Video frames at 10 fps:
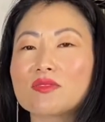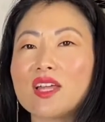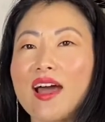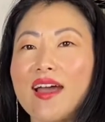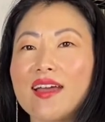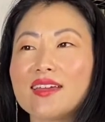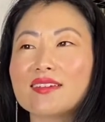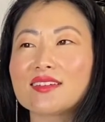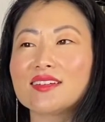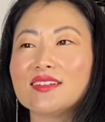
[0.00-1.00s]
like,
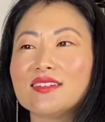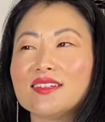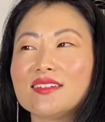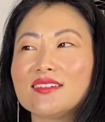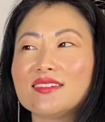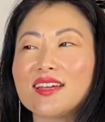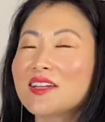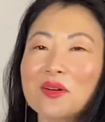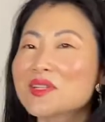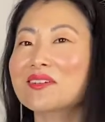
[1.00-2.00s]

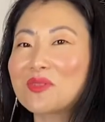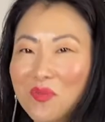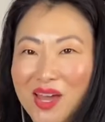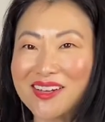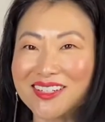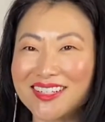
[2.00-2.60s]
ain't nobody gonna do it better.